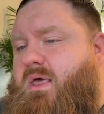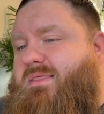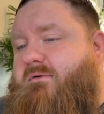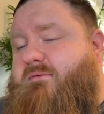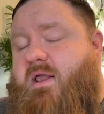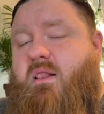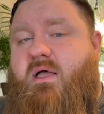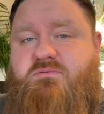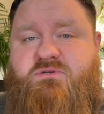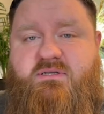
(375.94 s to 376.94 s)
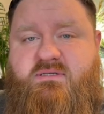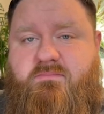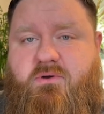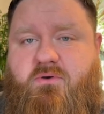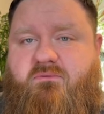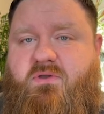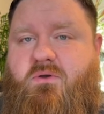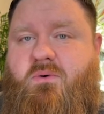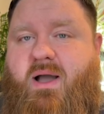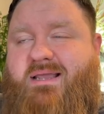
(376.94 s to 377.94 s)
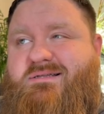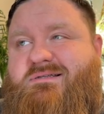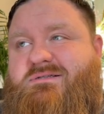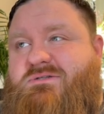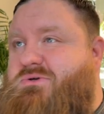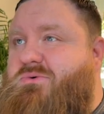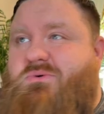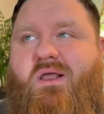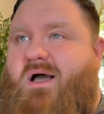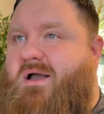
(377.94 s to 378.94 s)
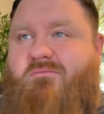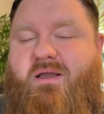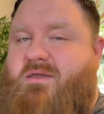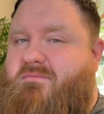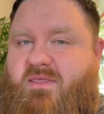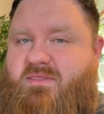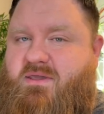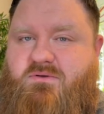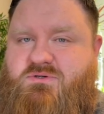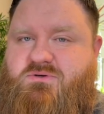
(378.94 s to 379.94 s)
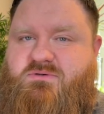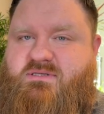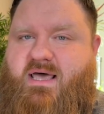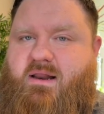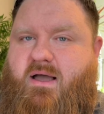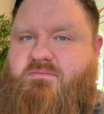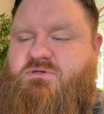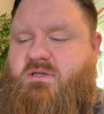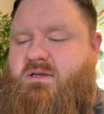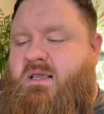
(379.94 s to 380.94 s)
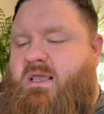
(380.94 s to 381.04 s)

The final option is the book review. I do not recommend that you choose that option.